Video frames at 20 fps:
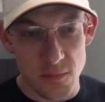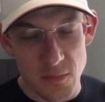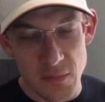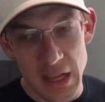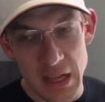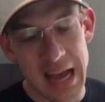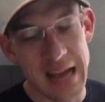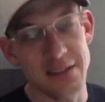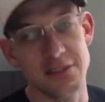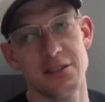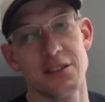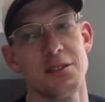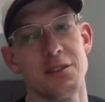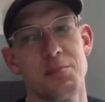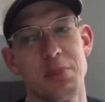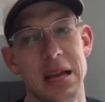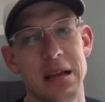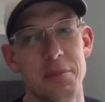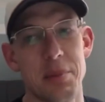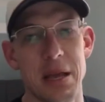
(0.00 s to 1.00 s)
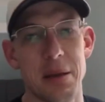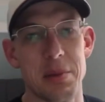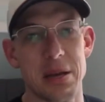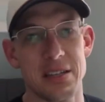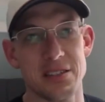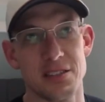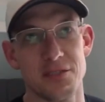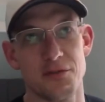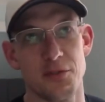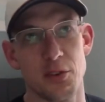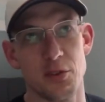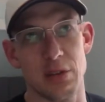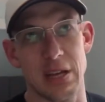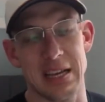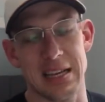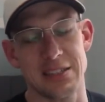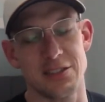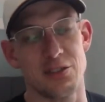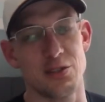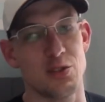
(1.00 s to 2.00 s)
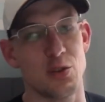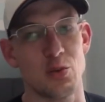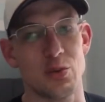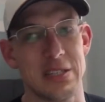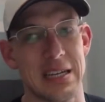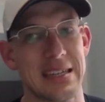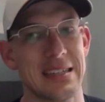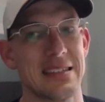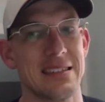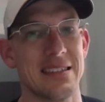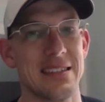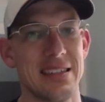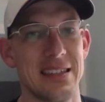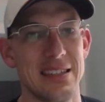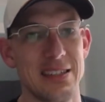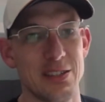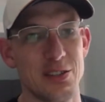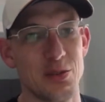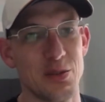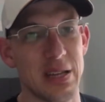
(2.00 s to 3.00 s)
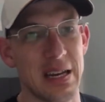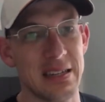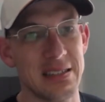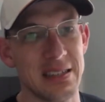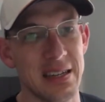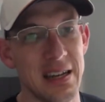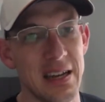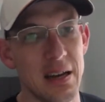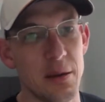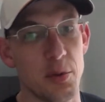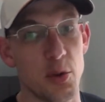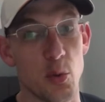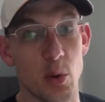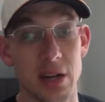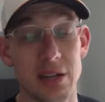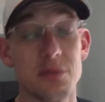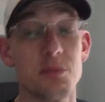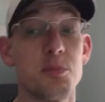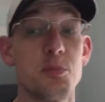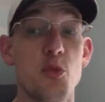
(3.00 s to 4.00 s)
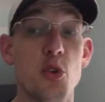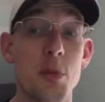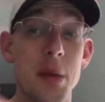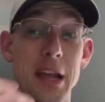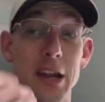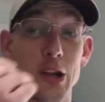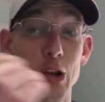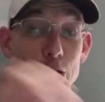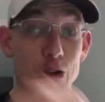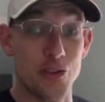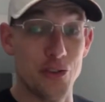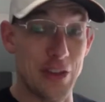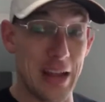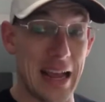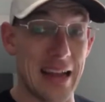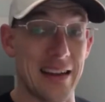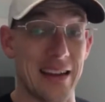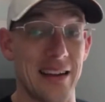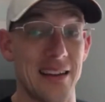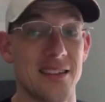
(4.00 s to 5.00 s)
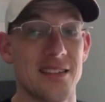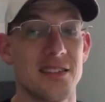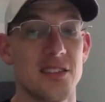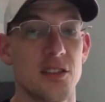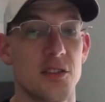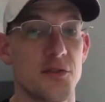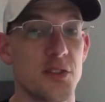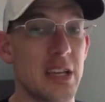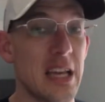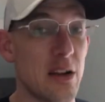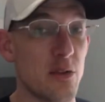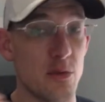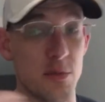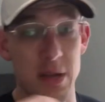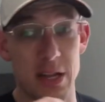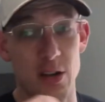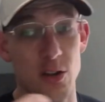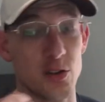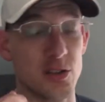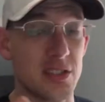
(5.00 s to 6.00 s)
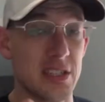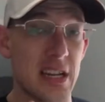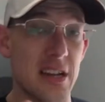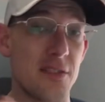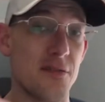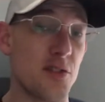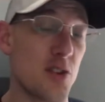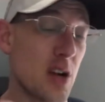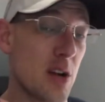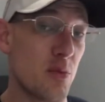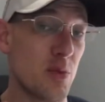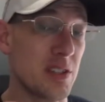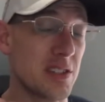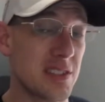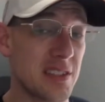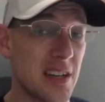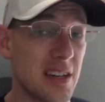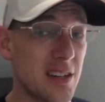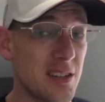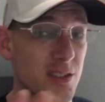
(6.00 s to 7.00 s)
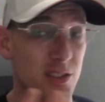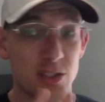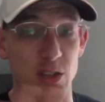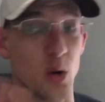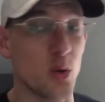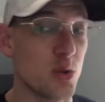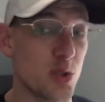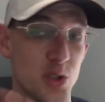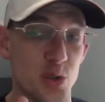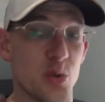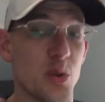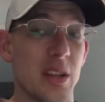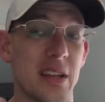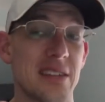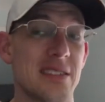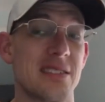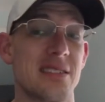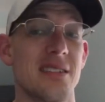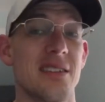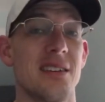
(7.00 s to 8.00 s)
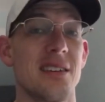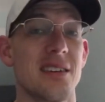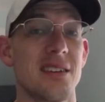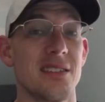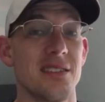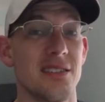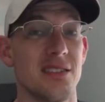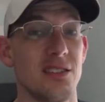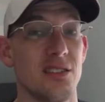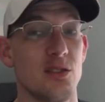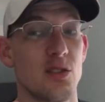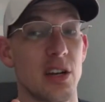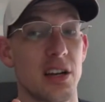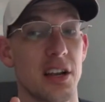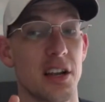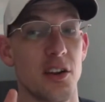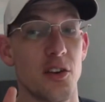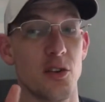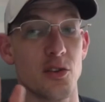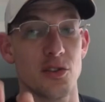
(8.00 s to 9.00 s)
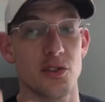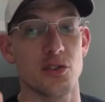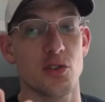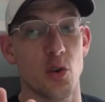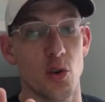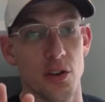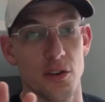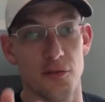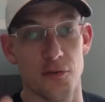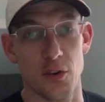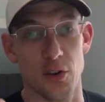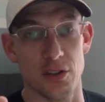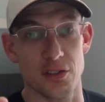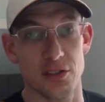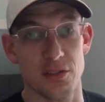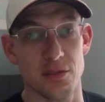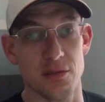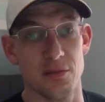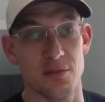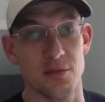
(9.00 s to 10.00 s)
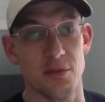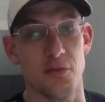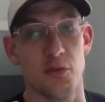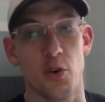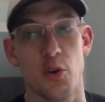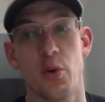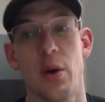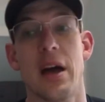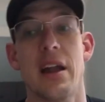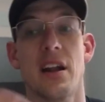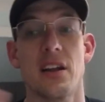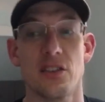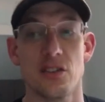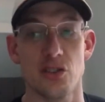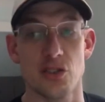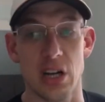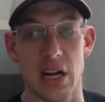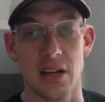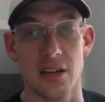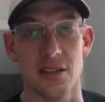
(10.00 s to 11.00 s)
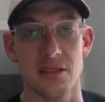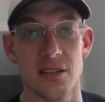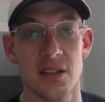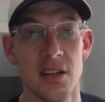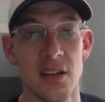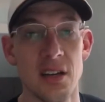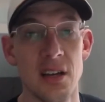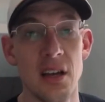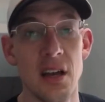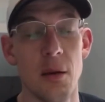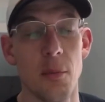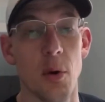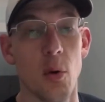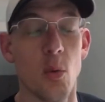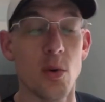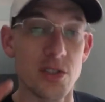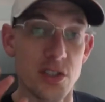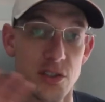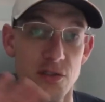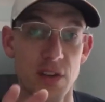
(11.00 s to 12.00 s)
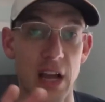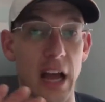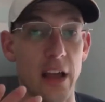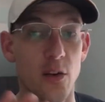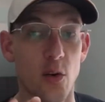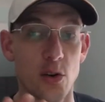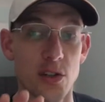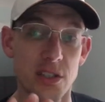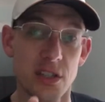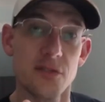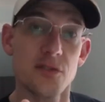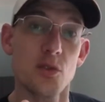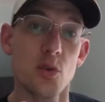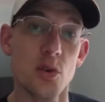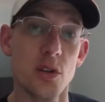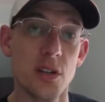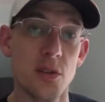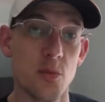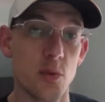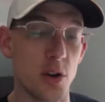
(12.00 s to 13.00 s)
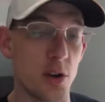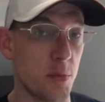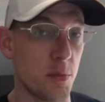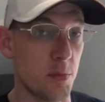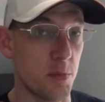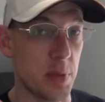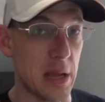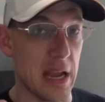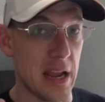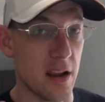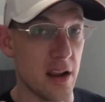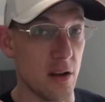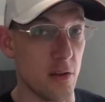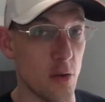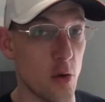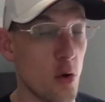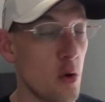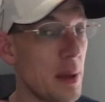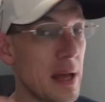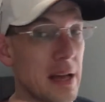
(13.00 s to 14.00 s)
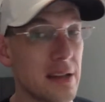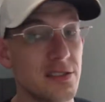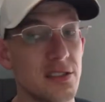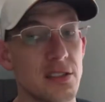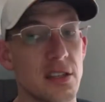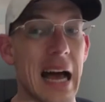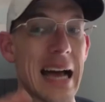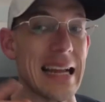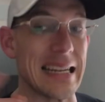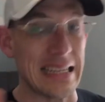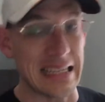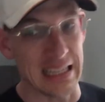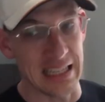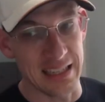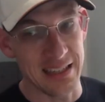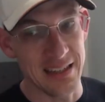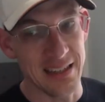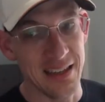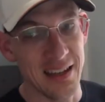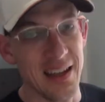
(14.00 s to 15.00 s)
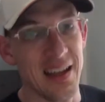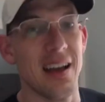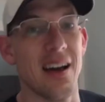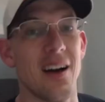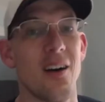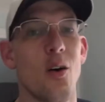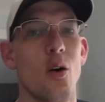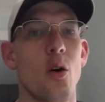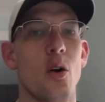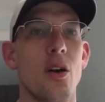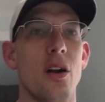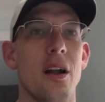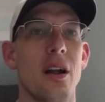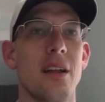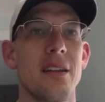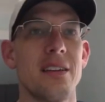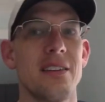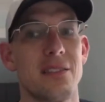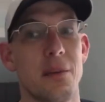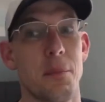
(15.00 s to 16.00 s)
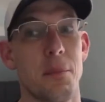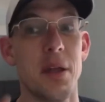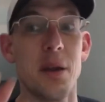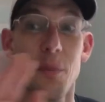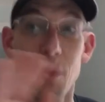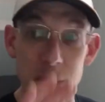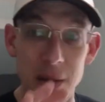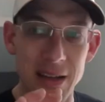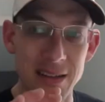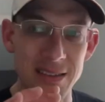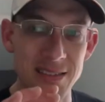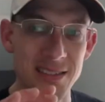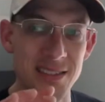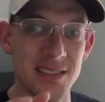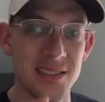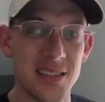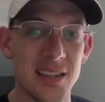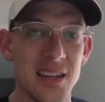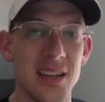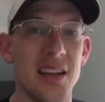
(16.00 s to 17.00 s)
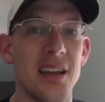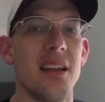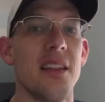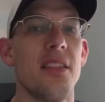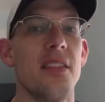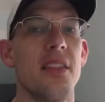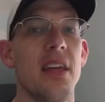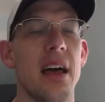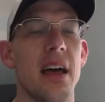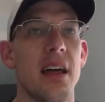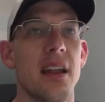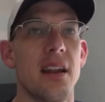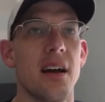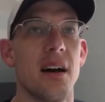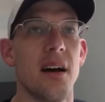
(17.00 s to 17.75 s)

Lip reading: pay a balance in full, I guess you don't technically need to do that, but you want to remain in good standing. So if you can't remain in good standing, if you're at risk there, don't do this, because you got to get yours sorted first before you add on your child. But once you've got yourself sorted, where you're paying the whole balance, ideally, or at least the minimum balance, then